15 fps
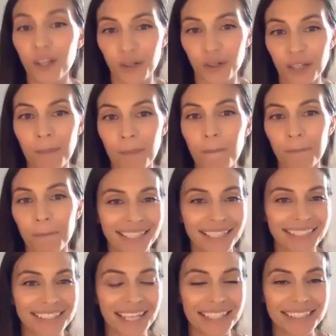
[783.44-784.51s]
learning
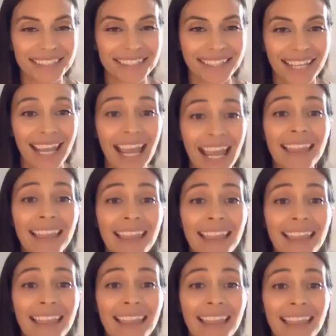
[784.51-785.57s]
mindset. And
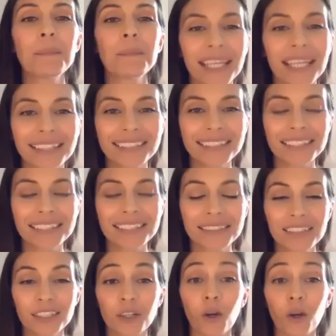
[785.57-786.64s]
that simply means
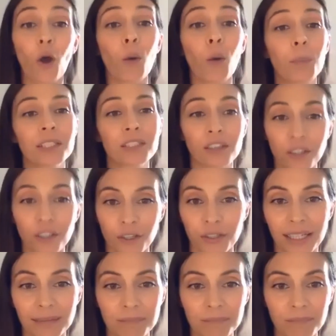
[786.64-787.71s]
you're open to
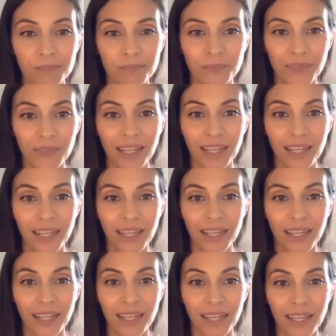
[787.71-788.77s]
learning.
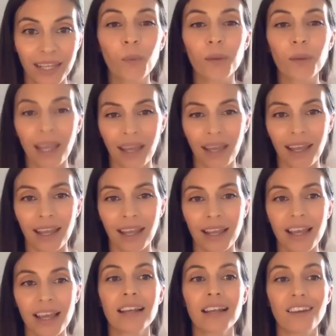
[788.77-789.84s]
It's
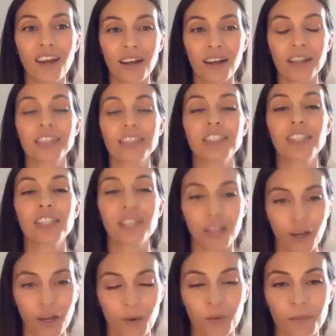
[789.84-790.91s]
okay not
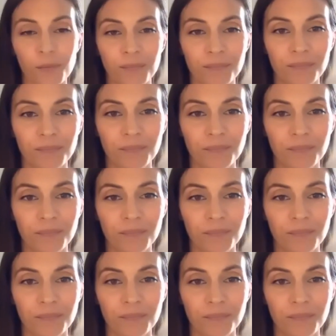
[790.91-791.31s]
to know.